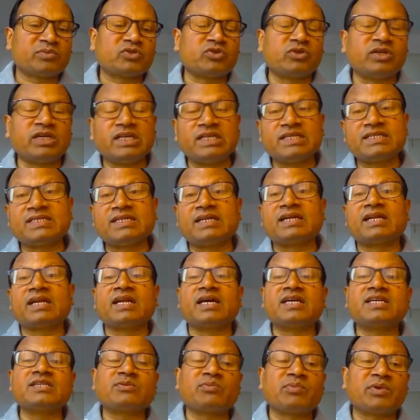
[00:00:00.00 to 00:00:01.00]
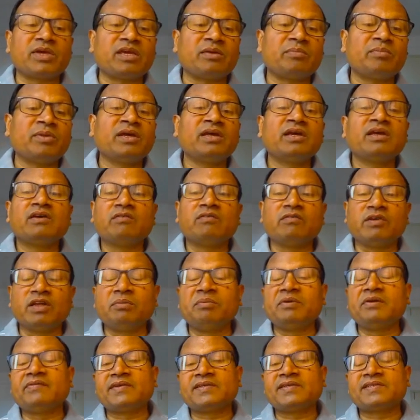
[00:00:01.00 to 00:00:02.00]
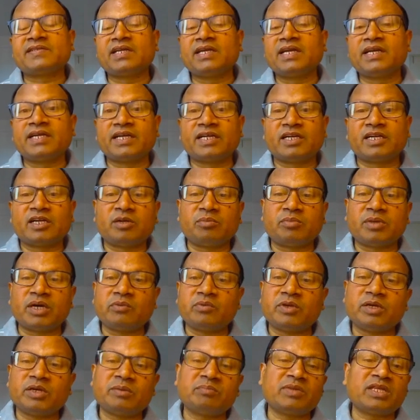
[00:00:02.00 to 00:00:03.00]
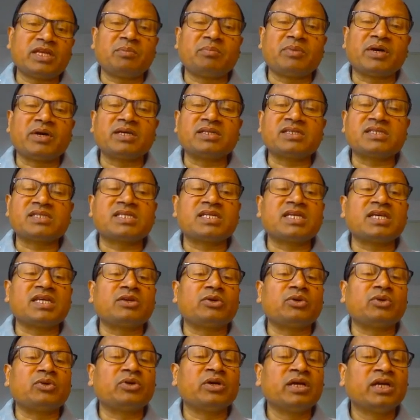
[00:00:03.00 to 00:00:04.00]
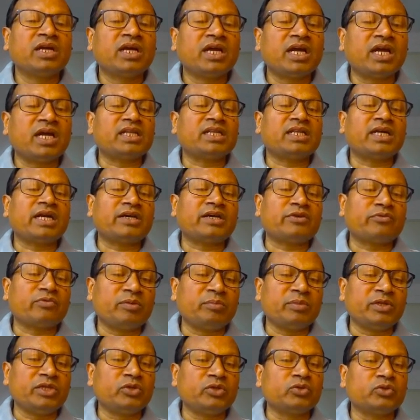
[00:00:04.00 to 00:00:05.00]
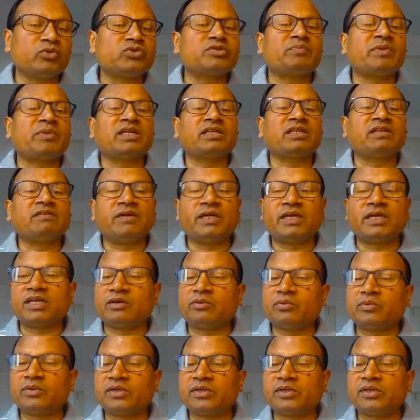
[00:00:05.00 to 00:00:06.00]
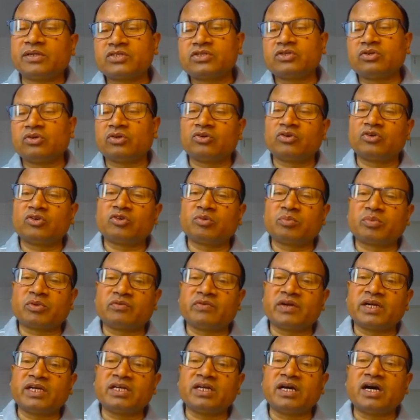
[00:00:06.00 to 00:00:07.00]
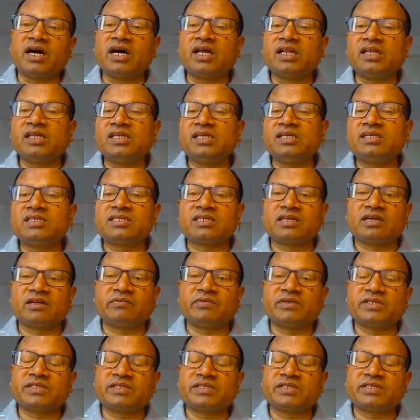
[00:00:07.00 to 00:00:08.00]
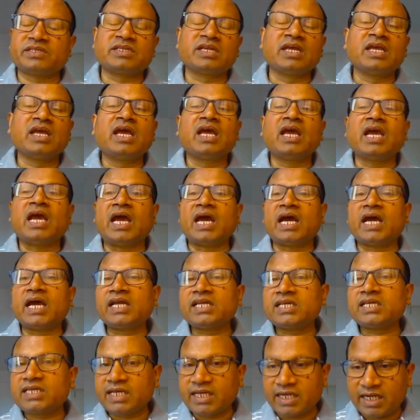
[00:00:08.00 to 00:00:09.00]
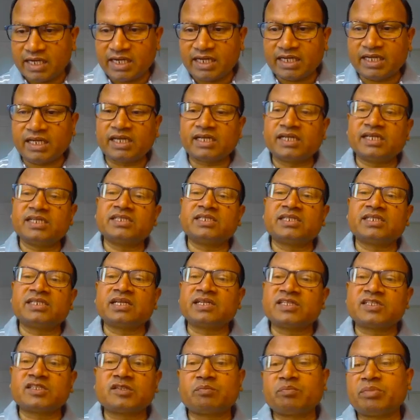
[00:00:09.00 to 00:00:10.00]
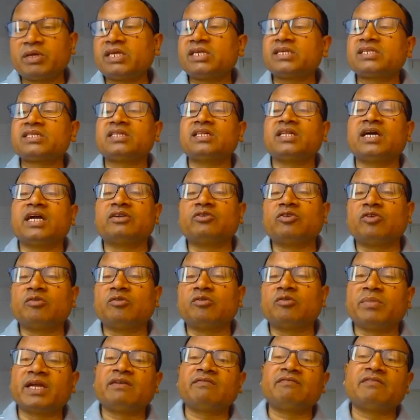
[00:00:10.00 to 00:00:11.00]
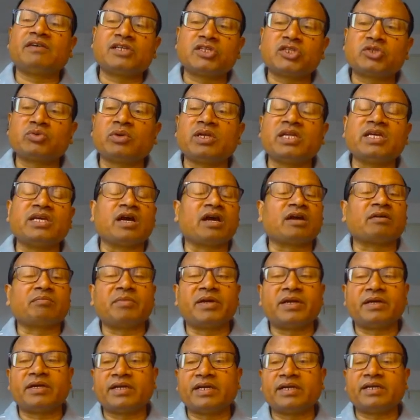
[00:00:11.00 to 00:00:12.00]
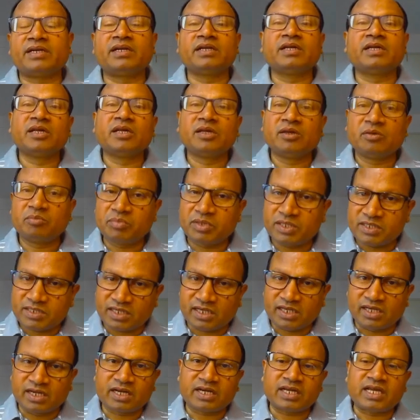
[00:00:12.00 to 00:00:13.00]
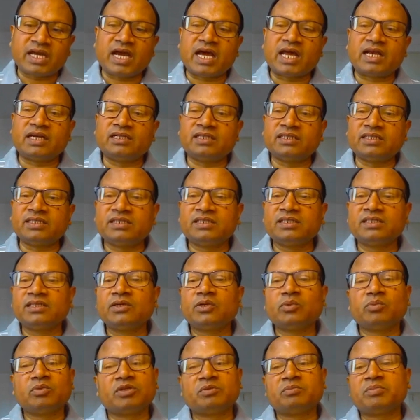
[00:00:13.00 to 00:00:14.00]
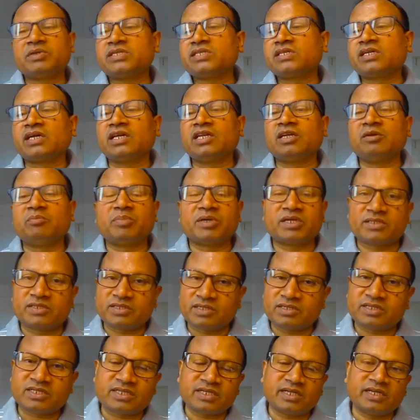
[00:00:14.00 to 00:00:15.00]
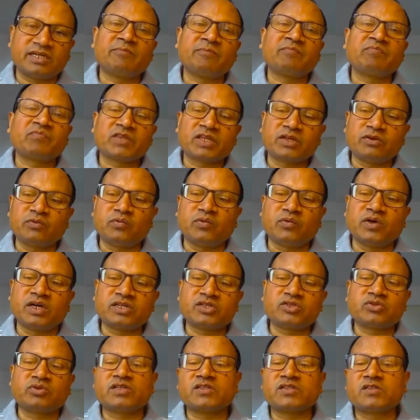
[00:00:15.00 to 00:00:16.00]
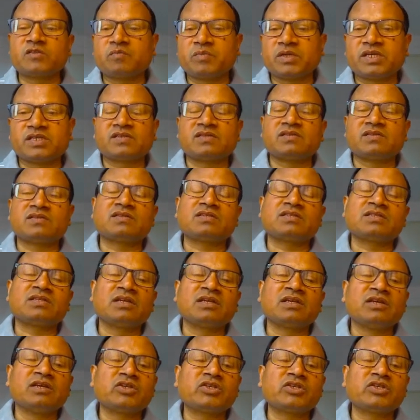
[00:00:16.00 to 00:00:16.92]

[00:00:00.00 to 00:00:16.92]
So decentralized web will be facilitated by Web 3.0, and that will be used by the Metaverse, to provide all these services and creating digital space that would blend virtually augmented physical reality with physically persistent virtual spaces.